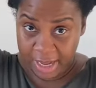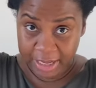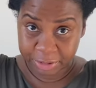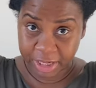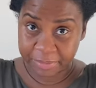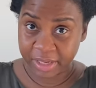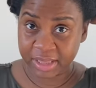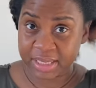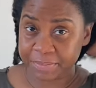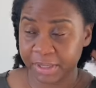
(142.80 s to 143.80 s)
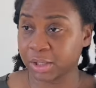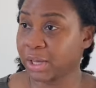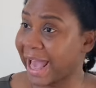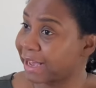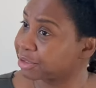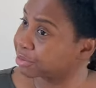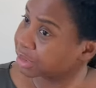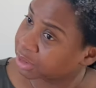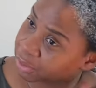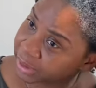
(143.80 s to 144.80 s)
I'm trying to make this be actually
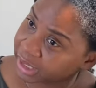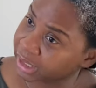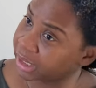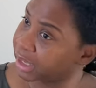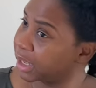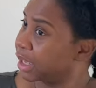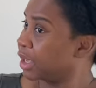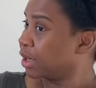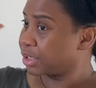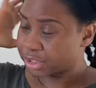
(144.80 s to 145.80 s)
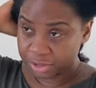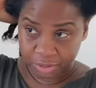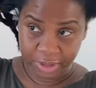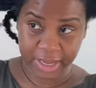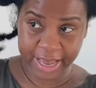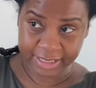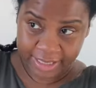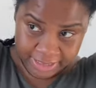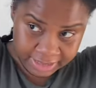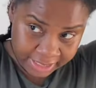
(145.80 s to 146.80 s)
quick. So as I
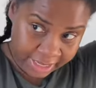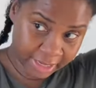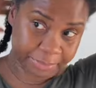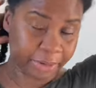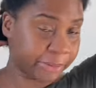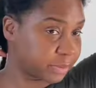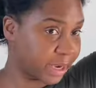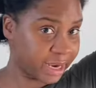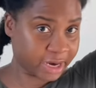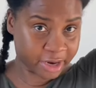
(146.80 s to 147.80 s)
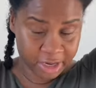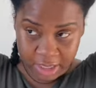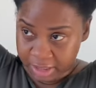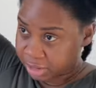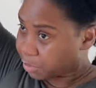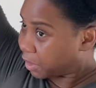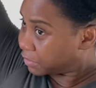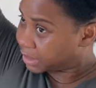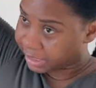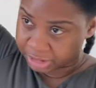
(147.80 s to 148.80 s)
had said, I prepped my hair, 12
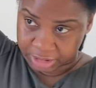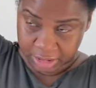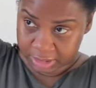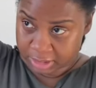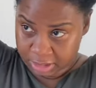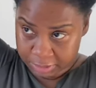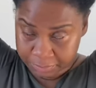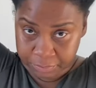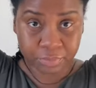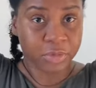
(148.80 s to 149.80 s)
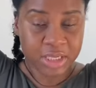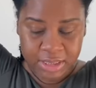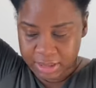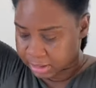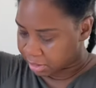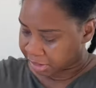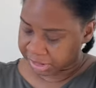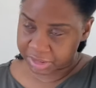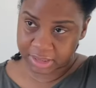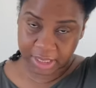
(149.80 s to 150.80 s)
sections, six on
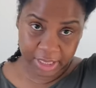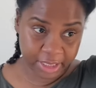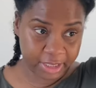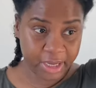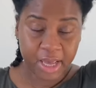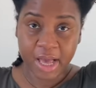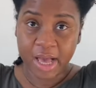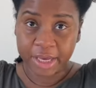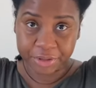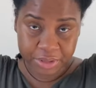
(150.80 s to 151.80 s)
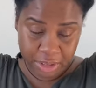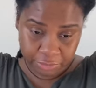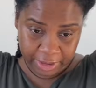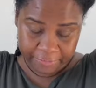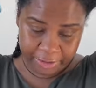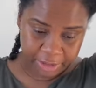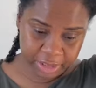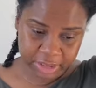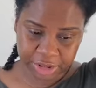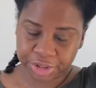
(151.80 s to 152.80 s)
each side. I used the RevAir
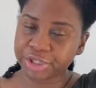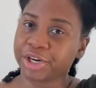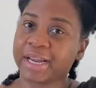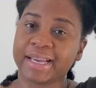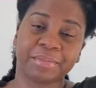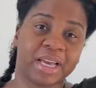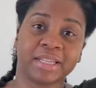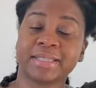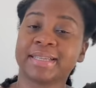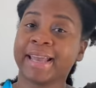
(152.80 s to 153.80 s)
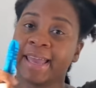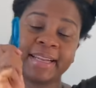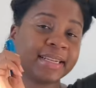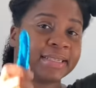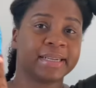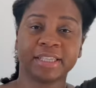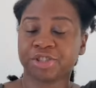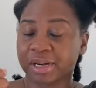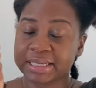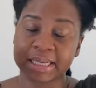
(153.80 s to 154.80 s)
conditioner and my handy dandy
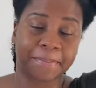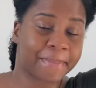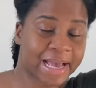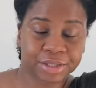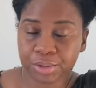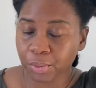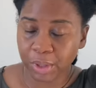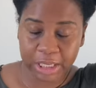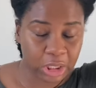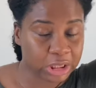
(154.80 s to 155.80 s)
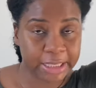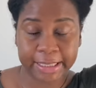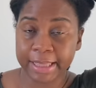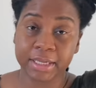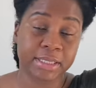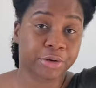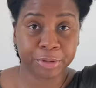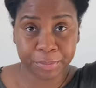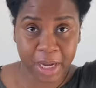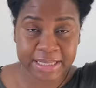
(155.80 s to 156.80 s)
trusty magic oil, link in the
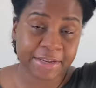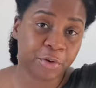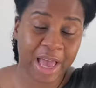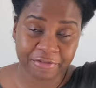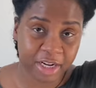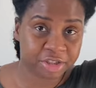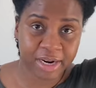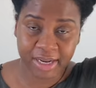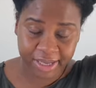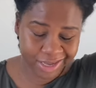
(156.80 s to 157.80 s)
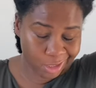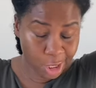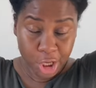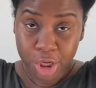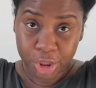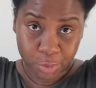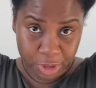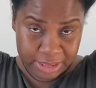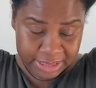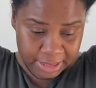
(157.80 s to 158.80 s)
description box if you have not tried it yet you are
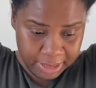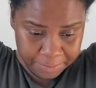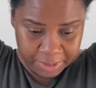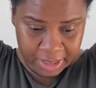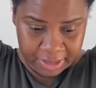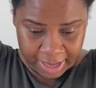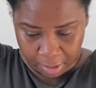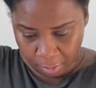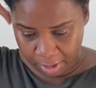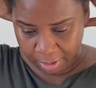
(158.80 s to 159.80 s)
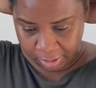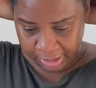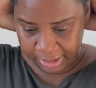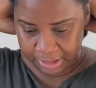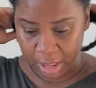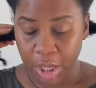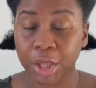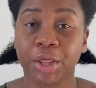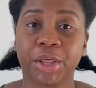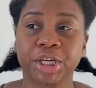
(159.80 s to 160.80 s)
slipping. That oil is
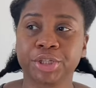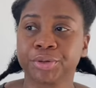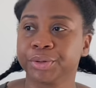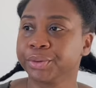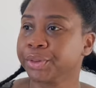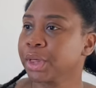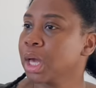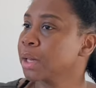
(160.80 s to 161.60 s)
the truth.